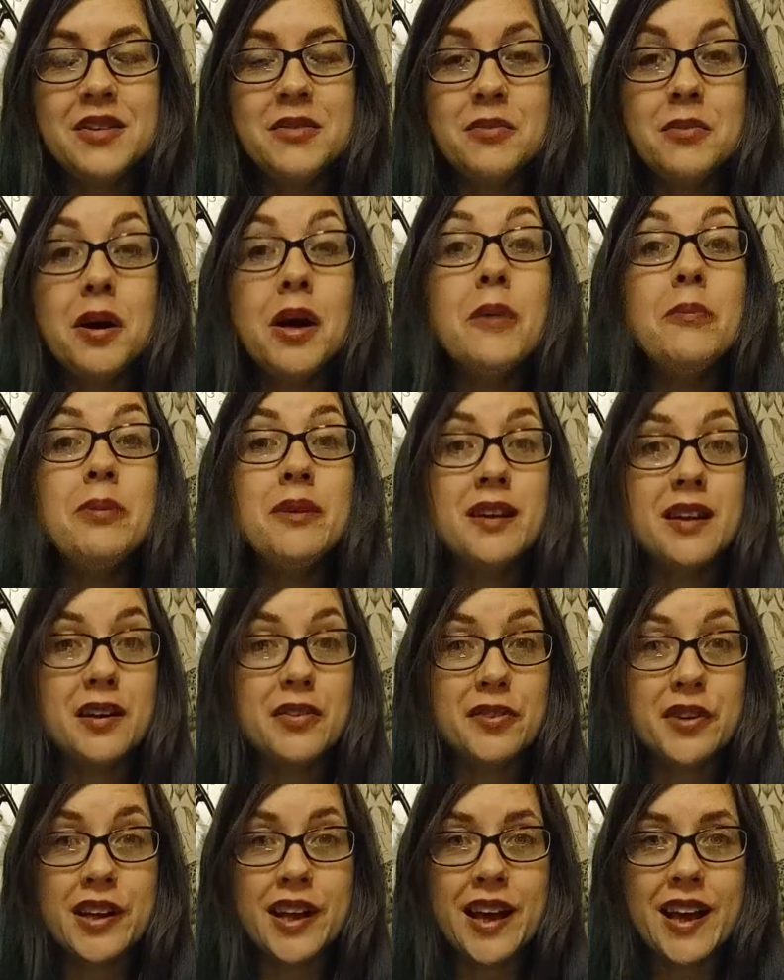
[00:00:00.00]
my
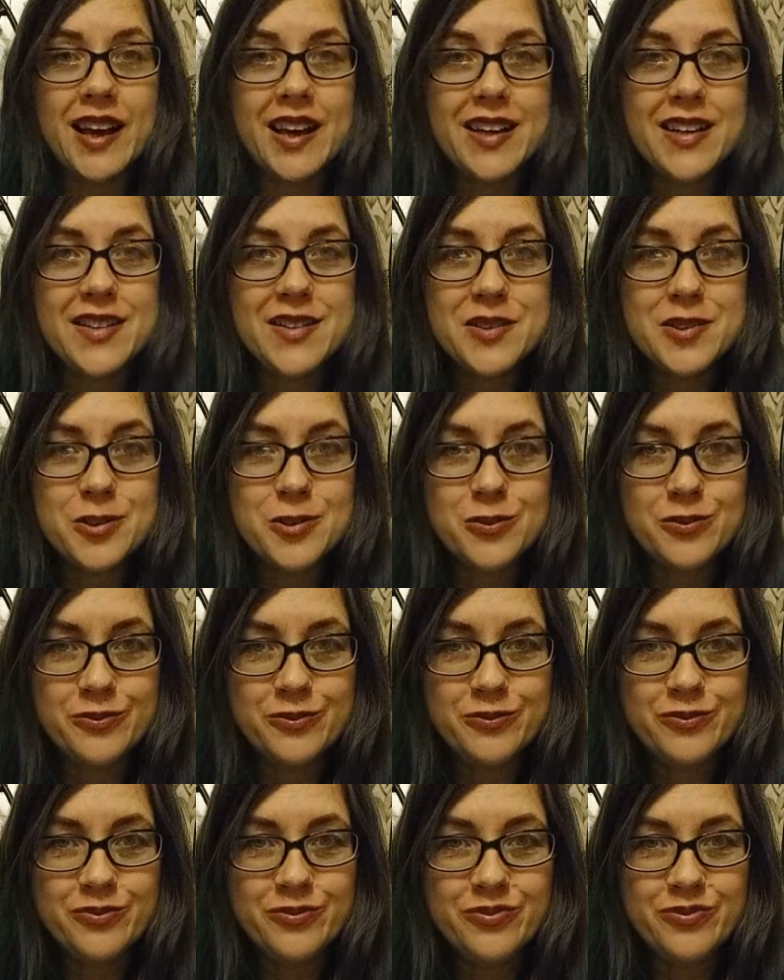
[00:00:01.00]
beloved Hazel.
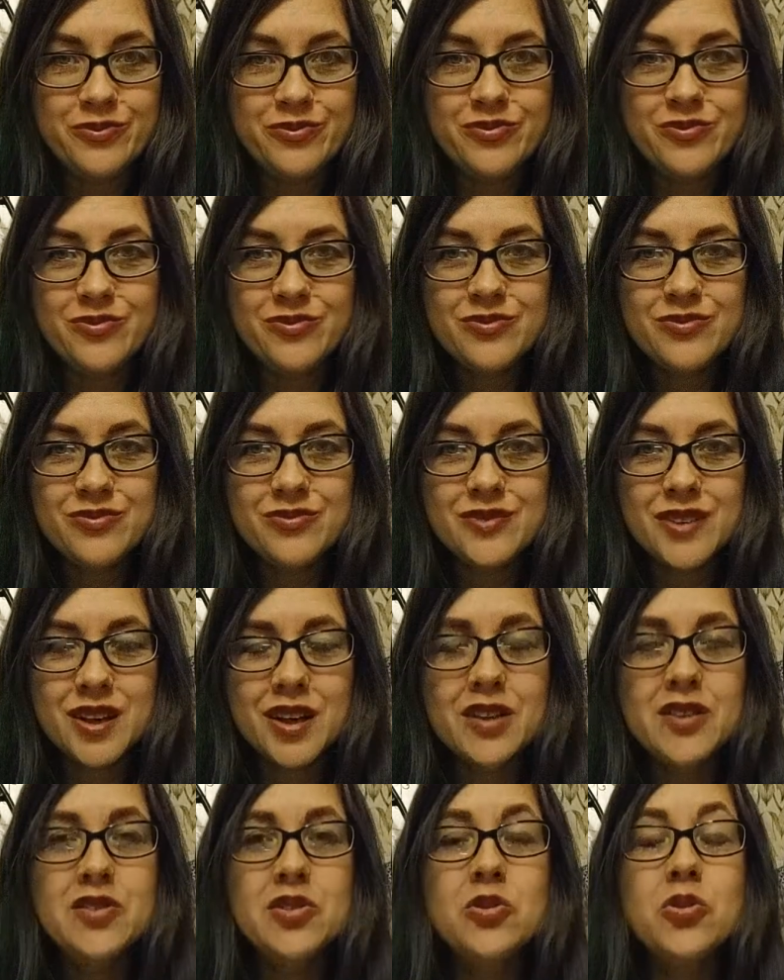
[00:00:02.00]

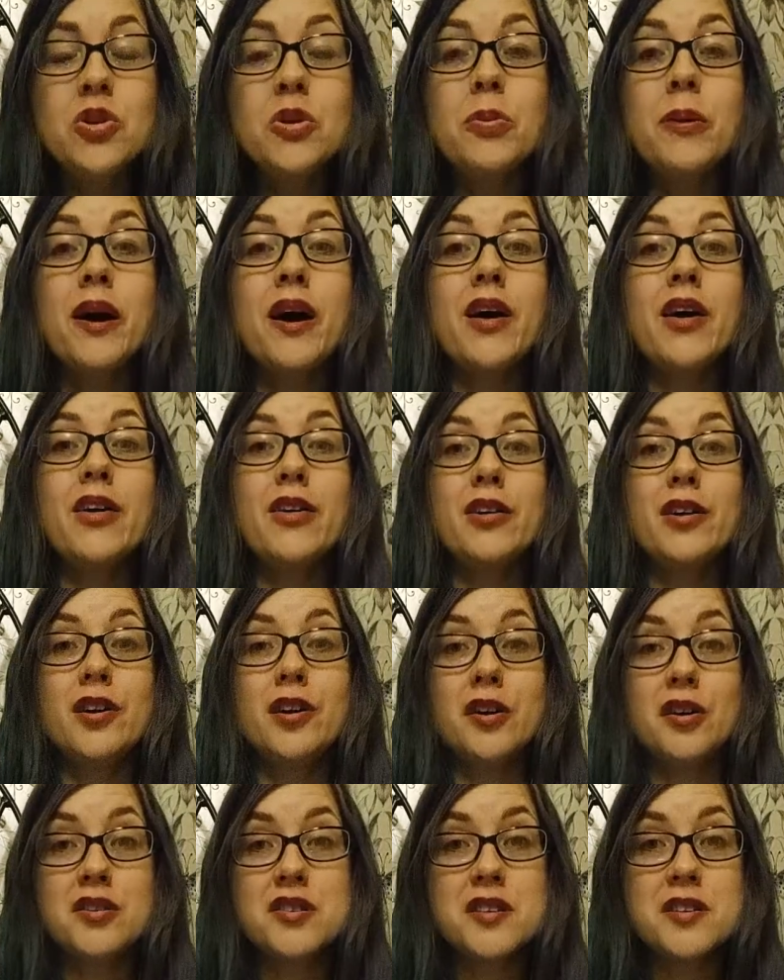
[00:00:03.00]
I talk about her a
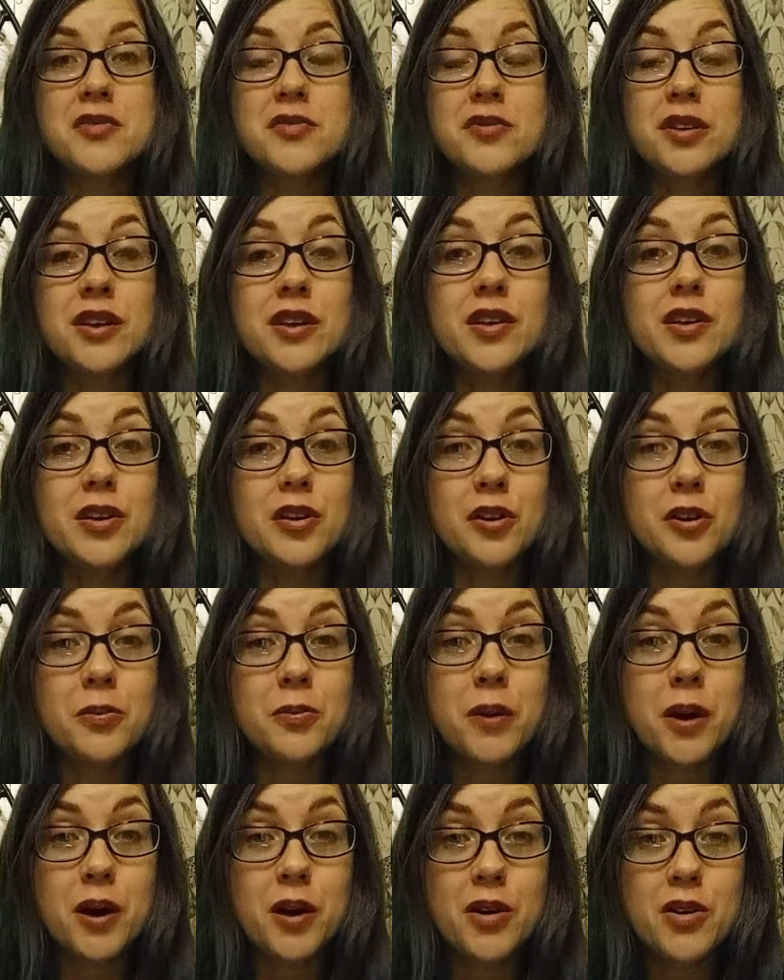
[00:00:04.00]
lot. I've written a lot of
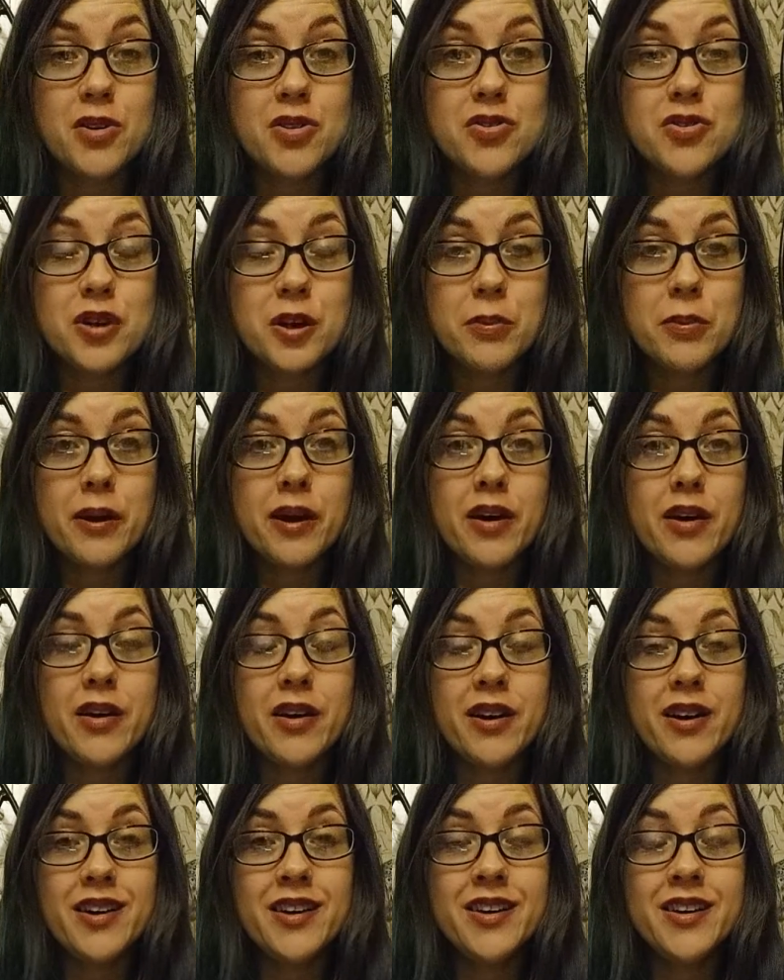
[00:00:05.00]
poetry about
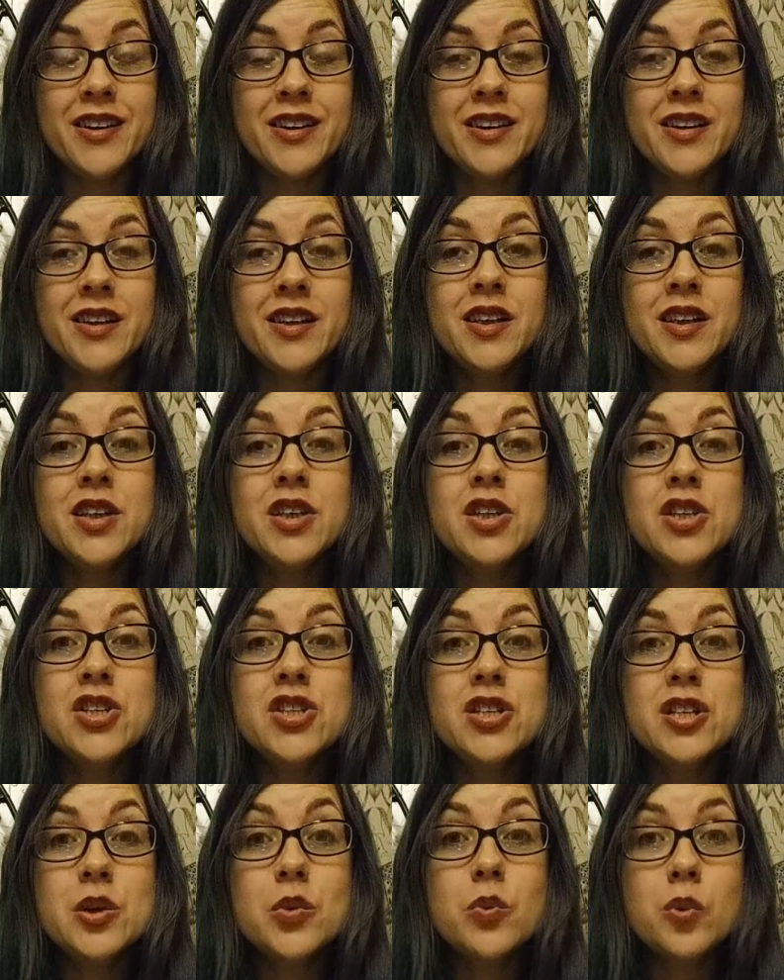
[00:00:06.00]
her.
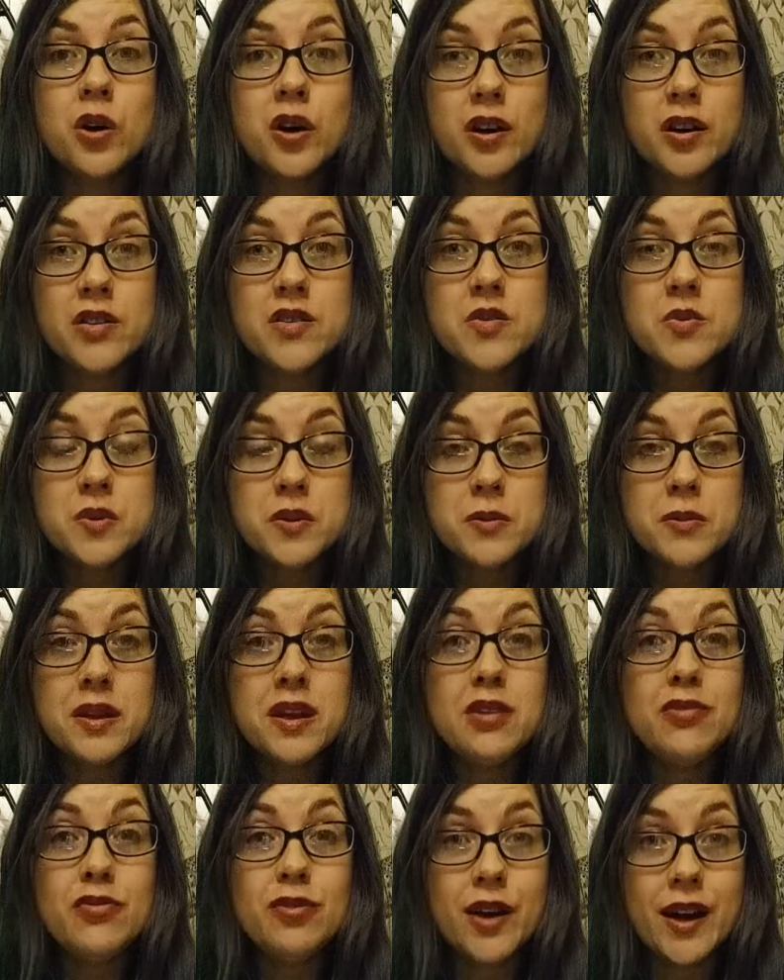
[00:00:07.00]
She works with
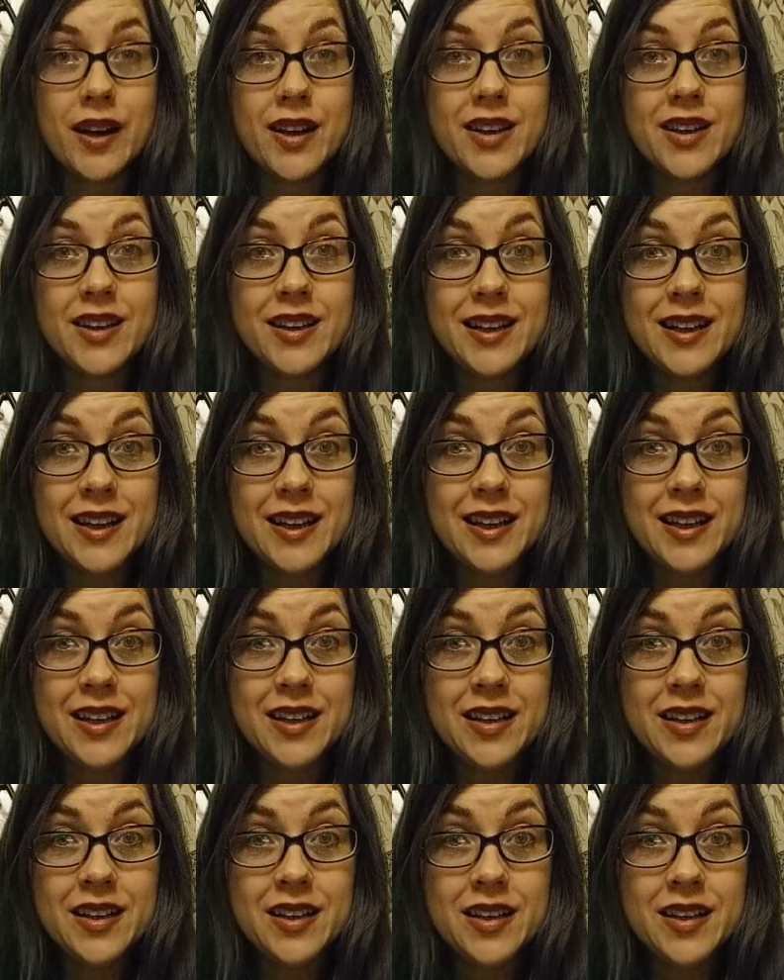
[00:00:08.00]
me regularly.